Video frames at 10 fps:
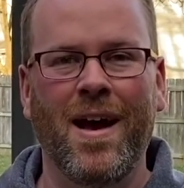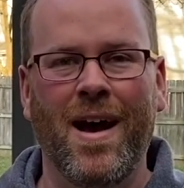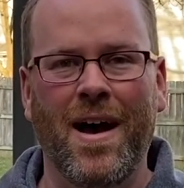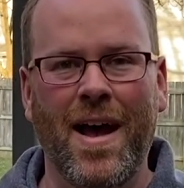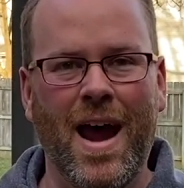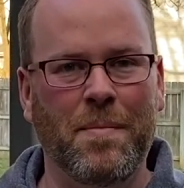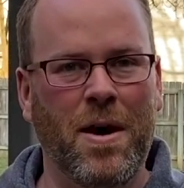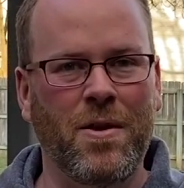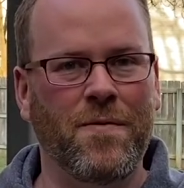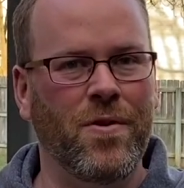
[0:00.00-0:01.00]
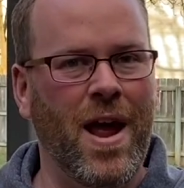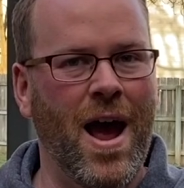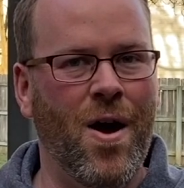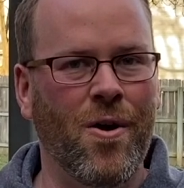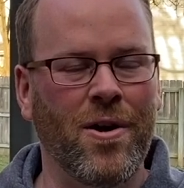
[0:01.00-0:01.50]
I had them on there for an
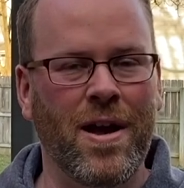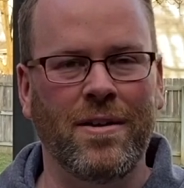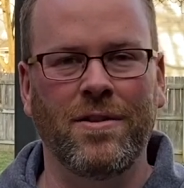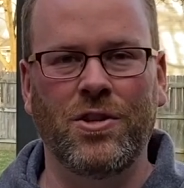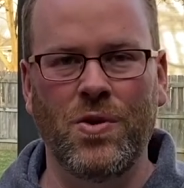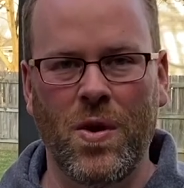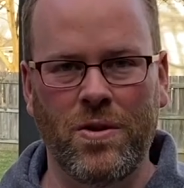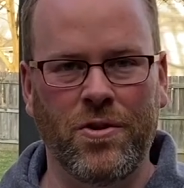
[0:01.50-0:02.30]
hour at 200